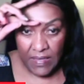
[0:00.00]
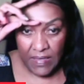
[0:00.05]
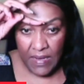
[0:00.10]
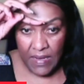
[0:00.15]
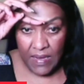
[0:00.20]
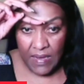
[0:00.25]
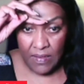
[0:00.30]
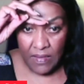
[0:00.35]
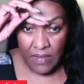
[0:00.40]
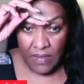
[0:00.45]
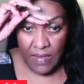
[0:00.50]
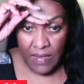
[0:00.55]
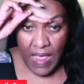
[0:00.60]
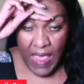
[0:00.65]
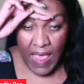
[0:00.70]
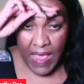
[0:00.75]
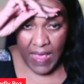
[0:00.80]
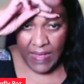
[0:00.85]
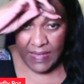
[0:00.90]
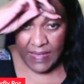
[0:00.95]
the
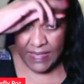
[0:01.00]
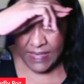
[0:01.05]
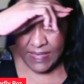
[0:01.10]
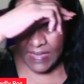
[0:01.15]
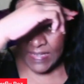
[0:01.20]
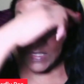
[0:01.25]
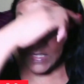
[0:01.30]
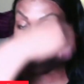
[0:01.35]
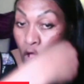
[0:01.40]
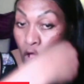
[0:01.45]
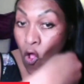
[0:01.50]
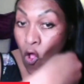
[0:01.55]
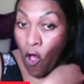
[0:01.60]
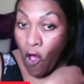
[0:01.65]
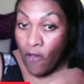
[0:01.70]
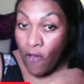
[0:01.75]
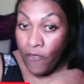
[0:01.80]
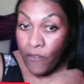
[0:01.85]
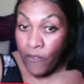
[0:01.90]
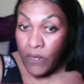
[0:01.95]
excess off.
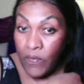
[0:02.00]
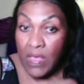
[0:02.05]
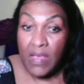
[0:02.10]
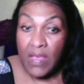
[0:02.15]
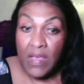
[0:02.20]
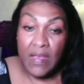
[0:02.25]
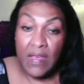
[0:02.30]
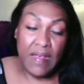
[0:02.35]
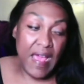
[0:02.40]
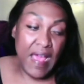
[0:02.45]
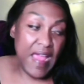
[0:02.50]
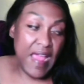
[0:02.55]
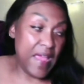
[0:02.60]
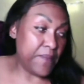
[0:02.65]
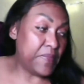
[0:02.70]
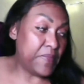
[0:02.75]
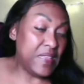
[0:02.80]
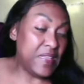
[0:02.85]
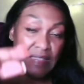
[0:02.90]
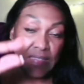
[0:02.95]
I have these
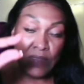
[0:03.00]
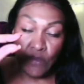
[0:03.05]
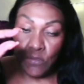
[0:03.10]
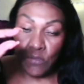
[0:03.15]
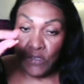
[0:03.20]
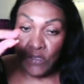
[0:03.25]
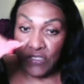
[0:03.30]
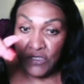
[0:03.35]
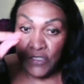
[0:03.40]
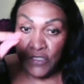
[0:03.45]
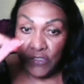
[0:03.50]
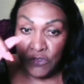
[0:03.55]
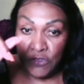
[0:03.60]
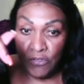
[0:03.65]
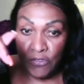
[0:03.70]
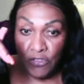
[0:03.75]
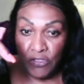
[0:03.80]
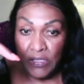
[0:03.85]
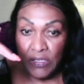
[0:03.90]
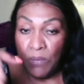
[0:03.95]
little scissors. Some
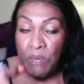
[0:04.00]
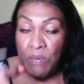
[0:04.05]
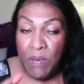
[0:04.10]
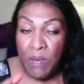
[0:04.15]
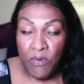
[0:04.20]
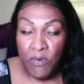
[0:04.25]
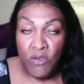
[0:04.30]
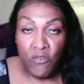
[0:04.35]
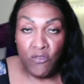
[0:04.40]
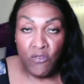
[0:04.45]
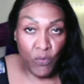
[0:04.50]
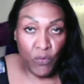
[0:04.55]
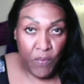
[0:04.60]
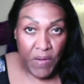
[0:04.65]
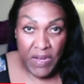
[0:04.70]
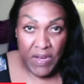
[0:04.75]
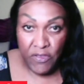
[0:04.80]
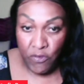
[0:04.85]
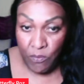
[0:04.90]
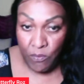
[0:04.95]
people use a razor
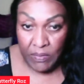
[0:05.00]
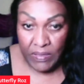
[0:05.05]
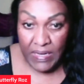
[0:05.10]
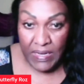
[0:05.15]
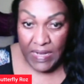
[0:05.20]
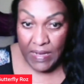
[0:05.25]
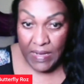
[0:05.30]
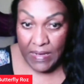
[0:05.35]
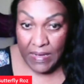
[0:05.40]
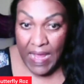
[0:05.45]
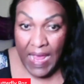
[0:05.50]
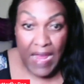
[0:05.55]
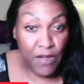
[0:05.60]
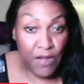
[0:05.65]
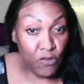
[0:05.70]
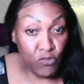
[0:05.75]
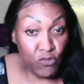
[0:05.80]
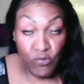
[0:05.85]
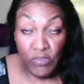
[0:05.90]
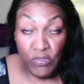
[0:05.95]
blade. I don't
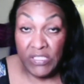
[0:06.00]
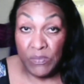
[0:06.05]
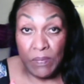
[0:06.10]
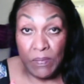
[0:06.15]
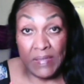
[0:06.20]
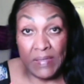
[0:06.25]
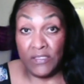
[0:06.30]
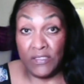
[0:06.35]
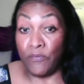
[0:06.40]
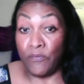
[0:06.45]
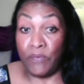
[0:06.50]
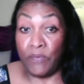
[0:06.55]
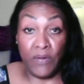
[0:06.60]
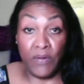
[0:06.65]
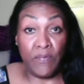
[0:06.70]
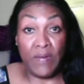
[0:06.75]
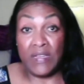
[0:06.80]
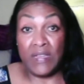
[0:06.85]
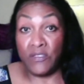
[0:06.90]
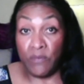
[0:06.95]
trust myself with a razor
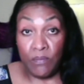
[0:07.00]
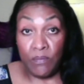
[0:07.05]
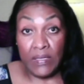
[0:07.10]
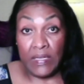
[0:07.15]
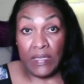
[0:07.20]
blade.